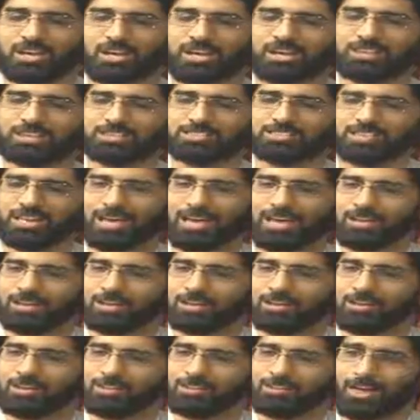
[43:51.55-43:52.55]
It is
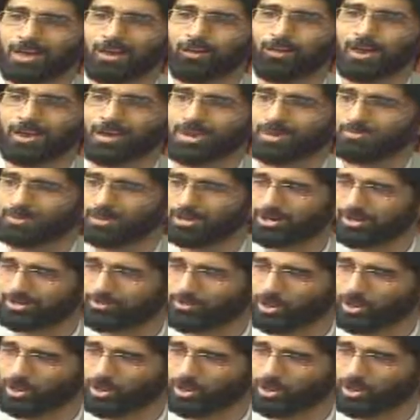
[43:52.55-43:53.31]
said that when Amir